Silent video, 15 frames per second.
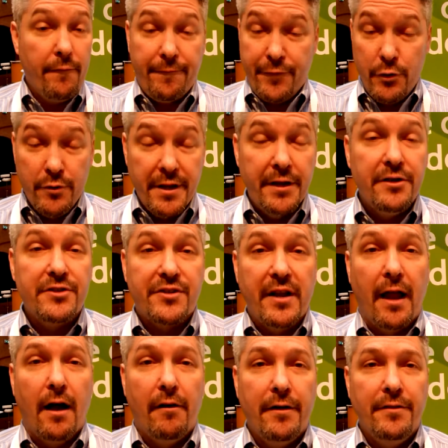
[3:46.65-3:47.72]
a few years
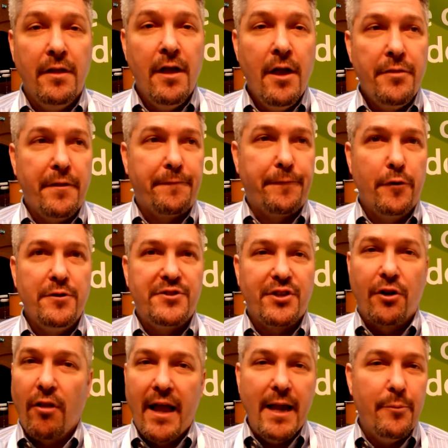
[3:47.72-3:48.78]
now, and so the fruits
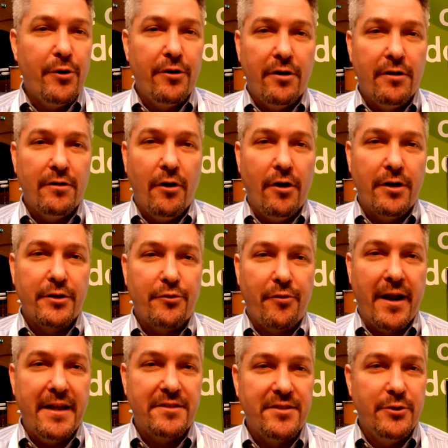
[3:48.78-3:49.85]
of the labor are,
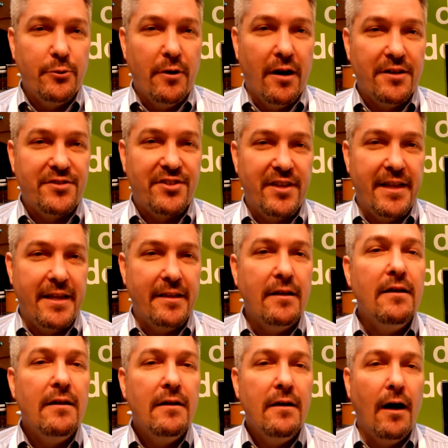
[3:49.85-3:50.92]
great to uh, right. see
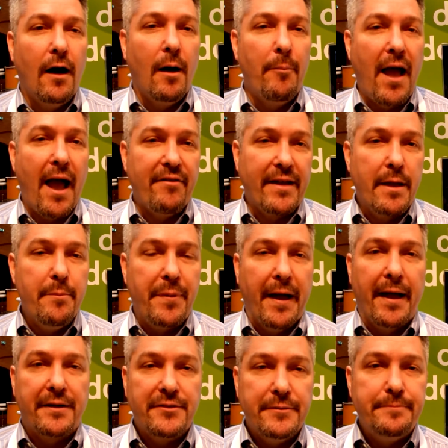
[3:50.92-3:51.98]
um, having
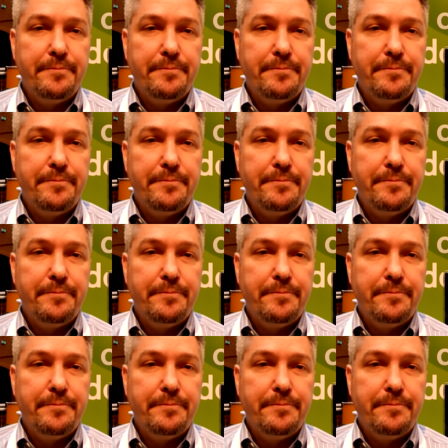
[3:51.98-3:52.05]
impact.